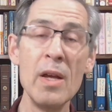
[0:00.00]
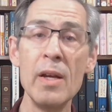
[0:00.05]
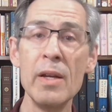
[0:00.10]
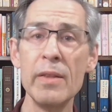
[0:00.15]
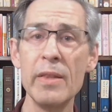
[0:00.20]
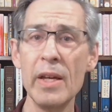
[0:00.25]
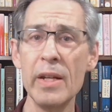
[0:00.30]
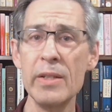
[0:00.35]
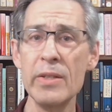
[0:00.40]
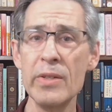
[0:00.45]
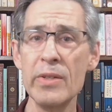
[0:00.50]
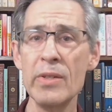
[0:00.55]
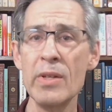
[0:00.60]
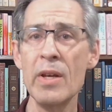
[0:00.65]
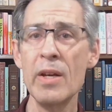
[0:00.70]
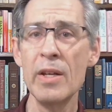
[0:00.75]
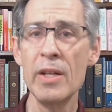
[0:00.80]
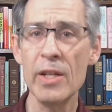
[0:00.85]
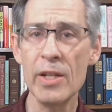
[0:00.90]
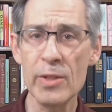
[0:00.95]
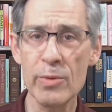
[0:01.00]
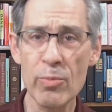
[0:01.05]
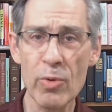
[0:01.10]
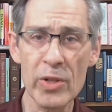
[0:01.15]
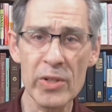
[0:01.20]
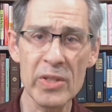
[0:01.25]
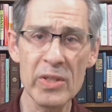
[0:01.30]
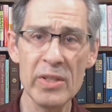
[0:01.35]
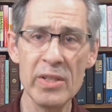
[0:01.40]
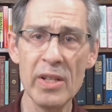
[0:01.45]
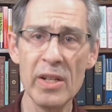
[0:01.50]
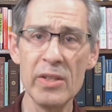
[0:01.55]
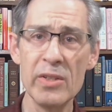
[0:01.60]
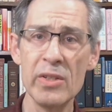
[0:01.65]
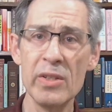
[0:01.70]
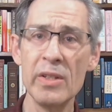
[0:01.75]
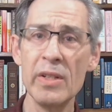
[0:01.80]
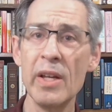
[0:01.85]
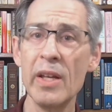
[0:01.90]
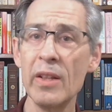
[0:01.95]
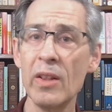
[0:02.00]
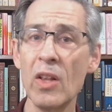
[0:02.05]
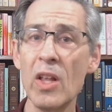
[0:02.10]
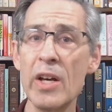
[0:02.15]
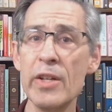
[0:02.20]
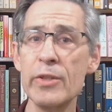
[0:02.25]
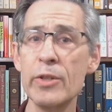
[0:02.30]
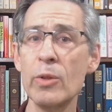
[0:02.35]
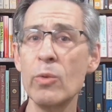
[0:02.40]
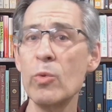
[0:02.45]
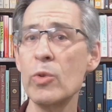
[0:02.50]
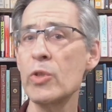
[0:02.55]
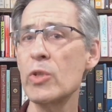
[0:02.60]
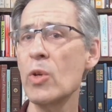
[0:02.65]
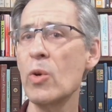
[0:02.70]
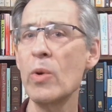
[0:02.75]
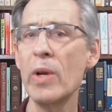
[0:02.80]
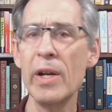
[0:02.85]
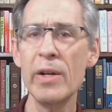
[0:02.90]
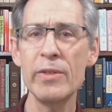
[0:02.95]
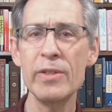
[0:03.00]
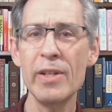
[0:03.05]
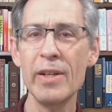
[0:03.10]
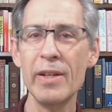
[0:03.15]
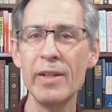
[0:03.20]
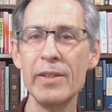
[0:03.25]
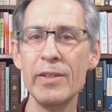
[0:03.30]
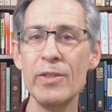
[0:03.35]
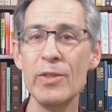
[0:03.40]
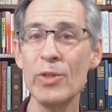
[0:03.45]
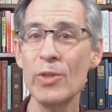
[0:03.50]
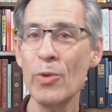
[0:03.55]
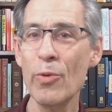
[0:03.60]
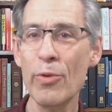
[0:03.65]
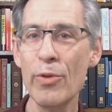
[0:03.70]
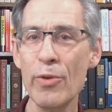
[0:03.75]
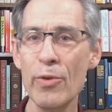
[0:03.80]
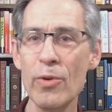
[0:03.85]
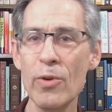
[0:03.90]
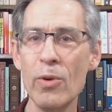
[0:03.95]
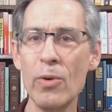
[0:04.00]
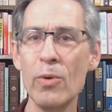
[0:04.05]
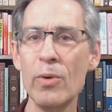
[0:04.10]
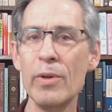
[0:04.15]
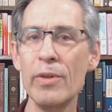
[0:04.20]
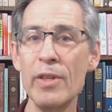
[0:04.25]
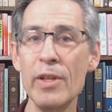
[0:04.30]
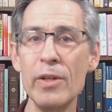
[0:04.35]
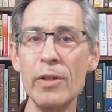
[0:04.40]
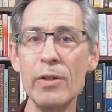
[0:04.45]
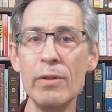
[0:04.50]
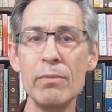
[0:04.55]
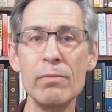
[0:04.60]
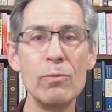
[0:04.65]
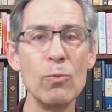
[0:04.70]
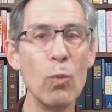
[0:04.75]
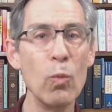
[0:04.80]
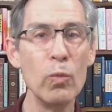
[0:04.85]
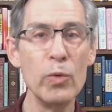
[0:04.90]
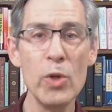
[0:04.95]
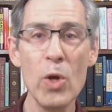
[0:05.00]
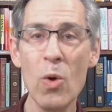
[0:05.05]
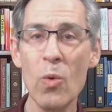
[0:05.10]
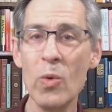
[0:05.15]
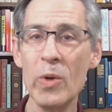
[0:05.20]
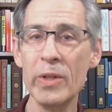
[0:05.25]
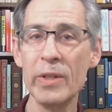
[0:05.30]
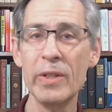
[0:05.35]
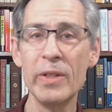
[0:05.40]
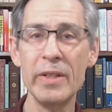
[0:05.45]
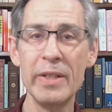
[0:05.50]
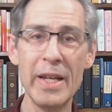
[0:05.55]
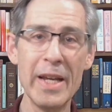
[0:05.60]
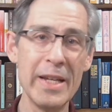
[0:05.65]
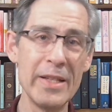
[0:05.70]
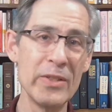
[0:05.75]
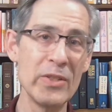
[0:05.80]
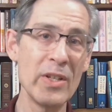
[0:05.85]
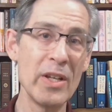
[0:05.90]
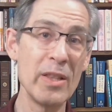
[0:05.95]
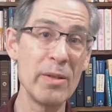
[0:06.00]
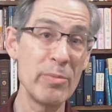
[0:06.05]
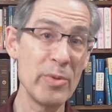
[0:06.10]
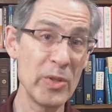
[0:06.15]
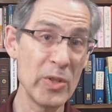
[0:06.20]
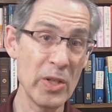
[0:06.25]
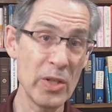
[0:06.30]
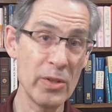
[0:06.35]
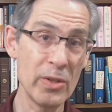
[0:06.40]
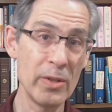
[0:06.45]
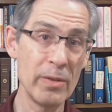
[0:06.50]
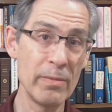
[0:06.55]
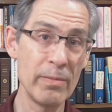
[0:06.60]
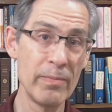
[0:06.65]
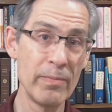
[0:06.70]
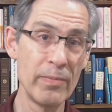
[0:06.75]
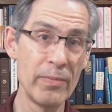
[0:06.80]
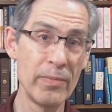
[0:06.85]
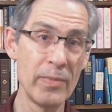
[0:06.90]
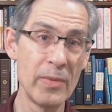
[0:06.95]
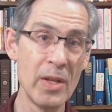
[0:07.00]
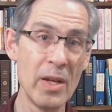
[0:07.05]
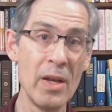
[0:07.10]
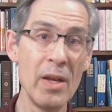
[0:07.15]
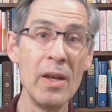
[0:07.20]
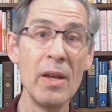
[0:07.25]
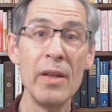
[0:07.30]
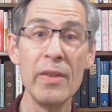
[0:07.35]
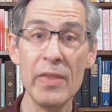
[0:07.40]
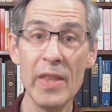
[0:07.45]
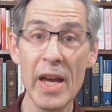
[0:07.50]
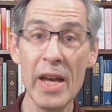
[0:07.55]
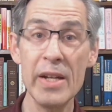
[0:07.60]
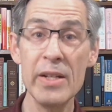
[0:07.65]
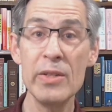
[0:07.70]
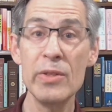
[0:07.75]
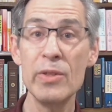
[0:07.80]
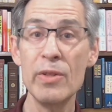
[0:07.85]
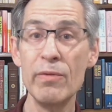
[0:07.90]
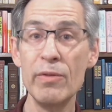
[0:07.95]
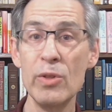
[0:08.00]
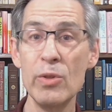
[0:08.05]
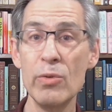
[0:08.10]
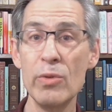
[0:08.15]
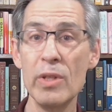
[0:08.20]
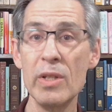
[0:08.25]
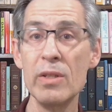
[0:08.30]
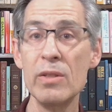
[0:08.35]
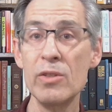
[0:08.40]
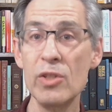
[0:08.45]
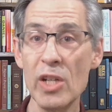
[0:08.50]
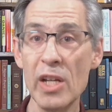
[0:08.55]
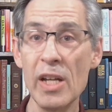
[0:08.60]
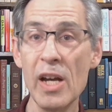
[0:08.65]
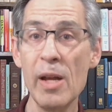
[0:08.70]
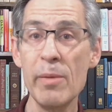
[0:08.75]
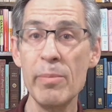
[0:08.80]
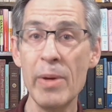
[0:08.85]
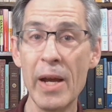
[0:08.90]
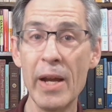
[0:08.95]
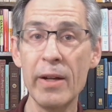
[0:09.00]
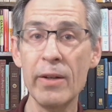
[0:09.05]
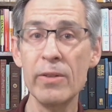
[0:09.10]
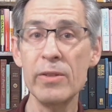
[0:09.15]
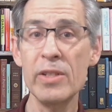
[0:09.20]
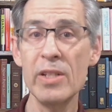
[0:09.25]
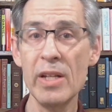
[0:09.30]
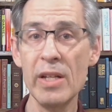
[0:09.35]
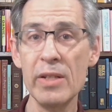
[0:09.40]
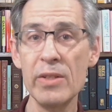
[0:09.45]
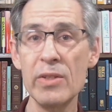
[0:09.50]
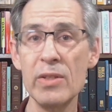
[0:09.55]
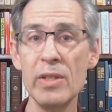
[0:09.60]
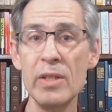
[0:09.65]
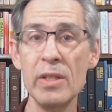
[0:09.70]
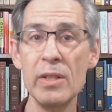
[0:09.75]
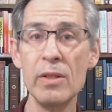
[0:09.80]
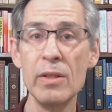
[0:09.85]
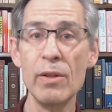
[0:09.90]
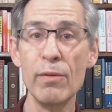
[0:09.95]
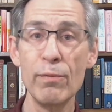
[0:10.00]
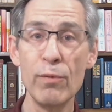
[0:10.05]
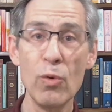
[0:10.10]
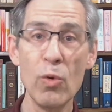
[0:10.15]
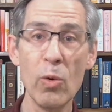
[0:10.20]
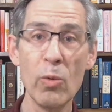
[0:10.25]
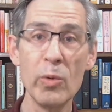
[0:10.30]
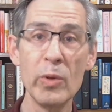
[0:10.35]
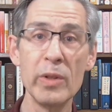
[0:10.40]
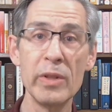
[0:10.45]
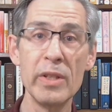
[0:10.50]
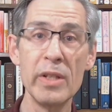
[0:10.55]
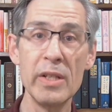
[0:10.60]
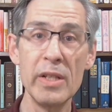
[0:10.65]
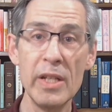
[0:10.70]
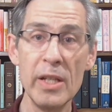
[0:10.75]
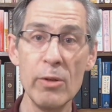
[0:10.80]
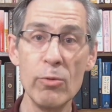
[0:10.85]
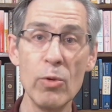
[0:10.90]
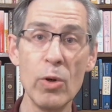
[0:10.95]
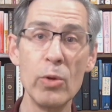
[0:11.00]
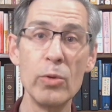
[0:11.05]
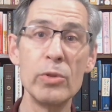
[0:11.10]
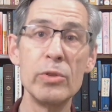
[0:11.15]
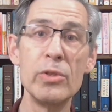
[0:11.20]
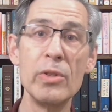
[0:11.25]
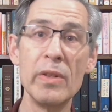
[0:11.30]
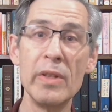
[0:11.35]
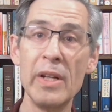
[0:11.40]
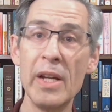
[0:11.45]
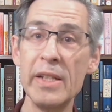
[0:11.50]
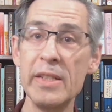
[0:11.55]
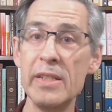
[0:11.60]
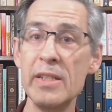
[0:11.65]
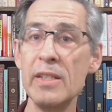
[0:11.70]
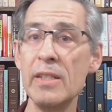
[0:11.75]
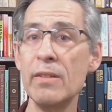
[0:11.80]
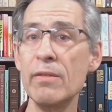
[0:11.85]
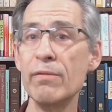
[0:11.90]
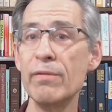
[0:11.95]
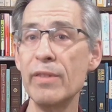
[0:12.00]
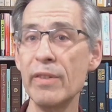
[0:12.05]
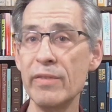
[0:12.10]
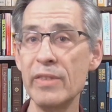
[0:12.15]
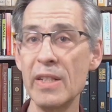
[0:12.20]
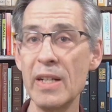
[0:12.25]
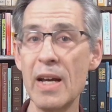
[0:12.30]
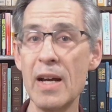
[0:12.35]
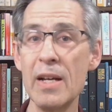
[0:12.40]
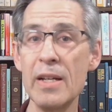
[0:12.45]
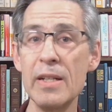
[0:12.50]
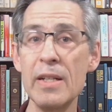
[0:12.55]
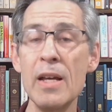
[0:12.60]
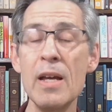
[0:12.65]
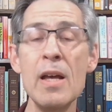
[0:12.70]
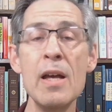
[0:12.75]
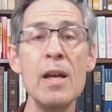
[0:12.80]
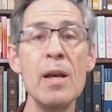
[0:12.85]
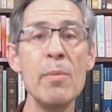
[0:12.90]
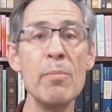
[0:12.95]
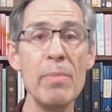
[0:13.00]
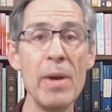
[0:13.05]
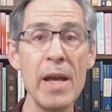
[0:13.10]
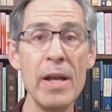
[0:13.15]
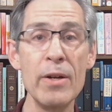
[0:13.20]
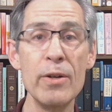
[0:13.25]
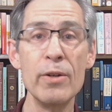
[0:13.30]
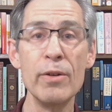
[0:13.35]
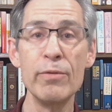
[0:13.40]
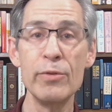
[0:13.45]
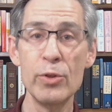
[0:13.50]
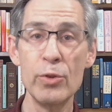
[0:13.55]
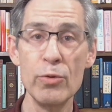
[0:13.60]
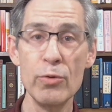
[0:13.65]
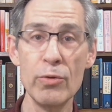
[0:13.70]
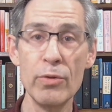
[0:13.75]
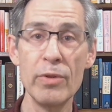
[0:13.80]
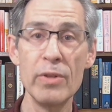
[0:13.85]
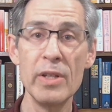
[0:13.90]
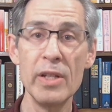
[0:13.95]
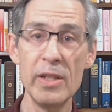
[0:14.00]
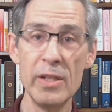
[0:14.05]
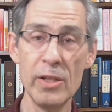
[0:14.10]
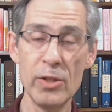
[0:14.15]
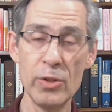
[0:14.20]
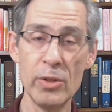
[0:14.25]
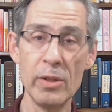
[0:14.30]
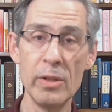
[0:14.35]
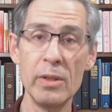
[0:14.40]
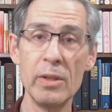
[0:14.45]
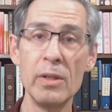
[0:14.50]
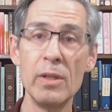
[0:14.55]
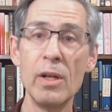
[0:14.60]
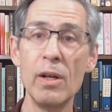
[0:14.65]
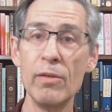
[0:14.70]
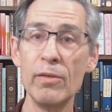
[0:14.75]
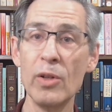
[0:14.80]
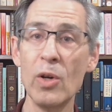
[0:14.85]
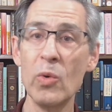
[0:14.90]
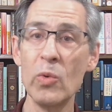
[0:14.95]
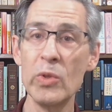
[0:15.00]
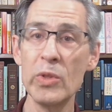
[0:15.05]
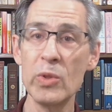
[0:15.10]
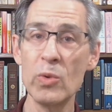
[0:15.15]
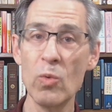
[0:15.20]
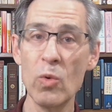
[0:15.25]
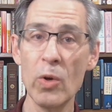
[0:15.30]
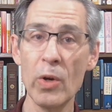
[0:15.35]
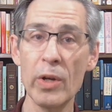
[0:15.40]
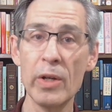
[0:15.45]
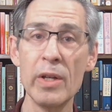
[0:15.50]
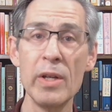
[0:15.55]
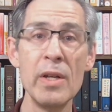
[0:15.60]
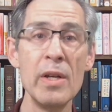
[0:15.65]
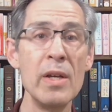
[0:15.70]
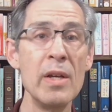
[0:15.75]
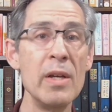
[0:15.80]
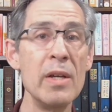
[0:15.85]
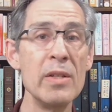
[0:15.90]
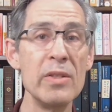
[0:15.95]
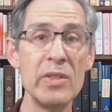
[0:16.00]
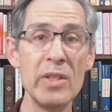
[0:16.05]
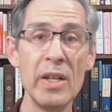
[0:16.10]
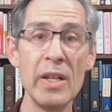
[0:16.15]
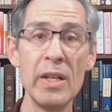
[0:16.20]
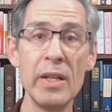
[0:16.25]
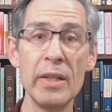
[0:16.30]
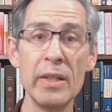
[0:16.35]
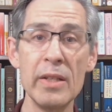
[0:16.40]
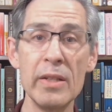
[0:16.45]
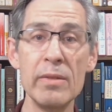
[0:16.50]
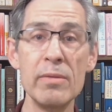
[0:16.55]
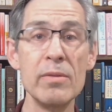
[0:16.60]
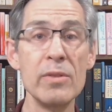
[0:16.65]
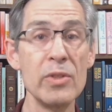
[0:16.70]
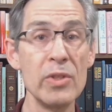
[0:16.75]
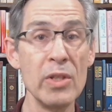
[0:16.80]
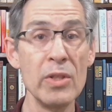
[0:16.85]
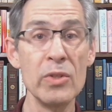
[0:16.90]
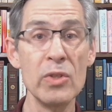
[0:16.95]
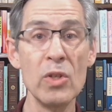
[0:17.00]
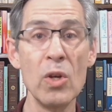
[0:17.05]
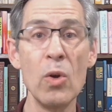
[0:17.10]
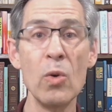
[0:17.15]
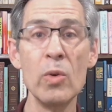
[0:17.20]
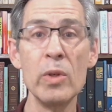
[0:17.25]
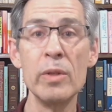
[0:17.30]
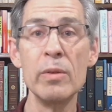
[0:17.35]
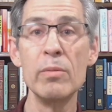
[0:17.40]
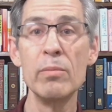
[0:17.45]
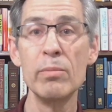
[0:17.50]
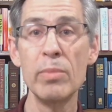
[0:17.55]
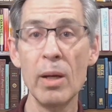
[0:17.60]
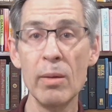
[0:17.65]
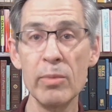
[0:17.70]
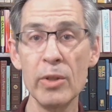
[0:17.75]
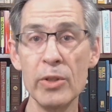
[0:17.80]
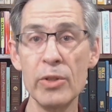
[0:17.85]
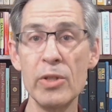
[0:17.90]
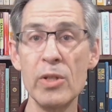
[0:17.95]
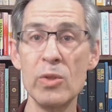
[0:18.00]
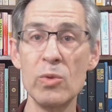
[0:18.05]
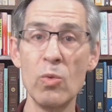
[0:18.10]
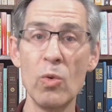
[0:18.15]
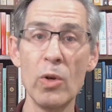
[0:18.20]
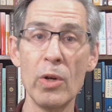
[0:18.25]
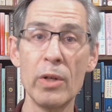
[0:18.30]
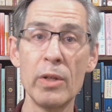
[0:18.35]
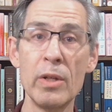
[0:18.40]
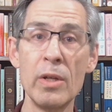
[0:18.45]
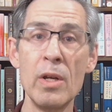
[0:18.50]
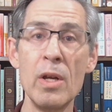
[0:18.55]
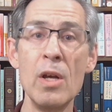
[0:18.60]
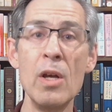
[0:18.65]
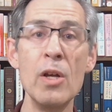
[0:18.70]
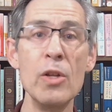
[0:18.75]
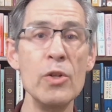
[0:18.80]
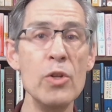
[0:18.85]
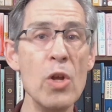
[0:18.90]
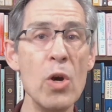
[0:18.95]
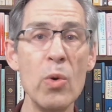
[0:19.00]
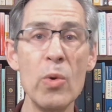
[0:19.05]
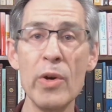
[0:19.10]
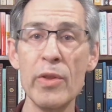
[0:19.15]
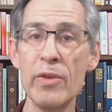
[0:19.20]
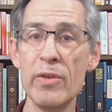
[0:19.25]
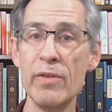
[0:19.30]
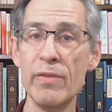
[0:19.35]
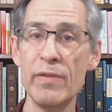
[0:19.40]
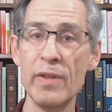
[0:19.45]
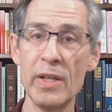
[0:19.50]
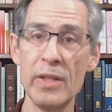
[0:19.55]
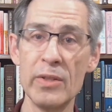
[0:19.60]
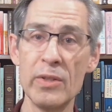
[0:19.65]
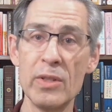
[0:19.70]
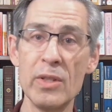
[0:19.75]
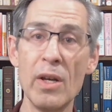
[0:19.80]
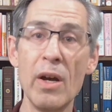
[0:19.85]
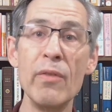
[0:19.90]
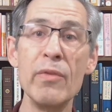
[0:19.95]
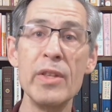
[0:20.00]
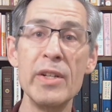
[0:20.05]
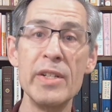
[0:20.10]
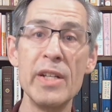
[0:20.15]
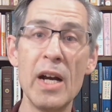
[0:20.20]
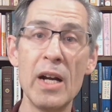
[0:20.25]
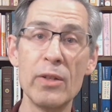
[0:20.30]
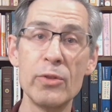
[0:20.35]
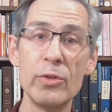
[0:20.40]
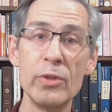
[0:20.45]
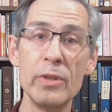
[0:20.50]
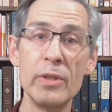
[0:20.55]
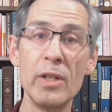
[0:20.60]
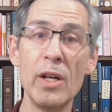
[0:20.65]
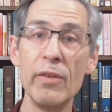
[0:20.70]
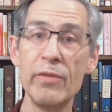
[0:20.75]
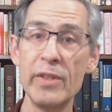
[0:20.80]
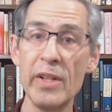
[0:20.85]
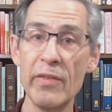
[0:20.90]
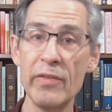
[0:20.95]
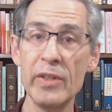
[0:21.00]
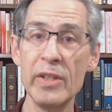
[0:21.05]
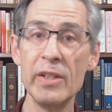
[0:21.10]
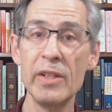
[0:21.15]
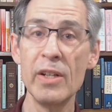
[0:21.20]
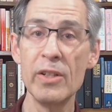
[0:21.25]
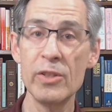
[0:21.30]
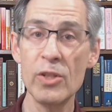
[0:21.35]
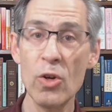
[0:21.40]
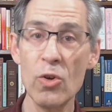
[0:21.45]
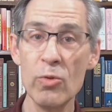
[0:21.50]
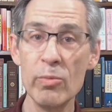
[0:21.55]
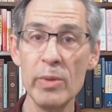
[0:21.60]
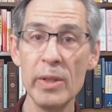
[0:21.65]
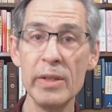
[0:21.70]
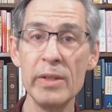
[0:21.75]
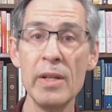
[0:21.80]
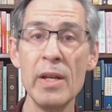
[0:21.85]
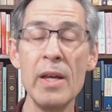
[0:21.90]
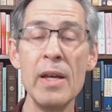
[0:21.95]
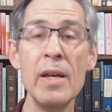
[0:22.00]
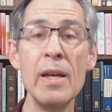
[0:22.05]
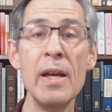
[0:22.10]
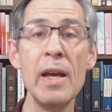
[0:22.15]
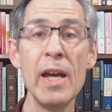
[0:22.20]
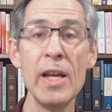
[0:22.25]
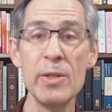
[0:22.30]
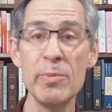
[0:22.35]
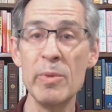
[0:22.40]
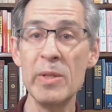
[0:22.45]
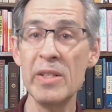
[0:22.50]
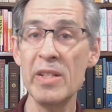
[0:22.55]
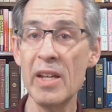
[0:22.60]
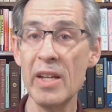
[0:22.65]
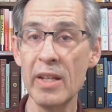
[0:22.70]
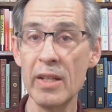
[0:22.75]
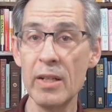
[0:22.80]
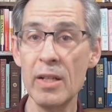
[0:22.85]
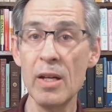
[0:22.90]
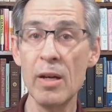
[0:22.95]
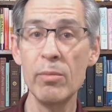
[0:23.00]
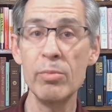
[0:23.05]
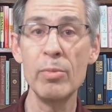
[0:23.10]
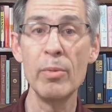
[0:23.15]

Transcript: That is, his presentation and logic were so airtight, so thorough, that no one could gainsay the position. That is the view that J.I. Packer takes in the foreword that he wrote to the 1959 Banner of Truth edition of Owen's work, saying that since Owen published his work, no other defense of the doctrine of definite atonement has been taken up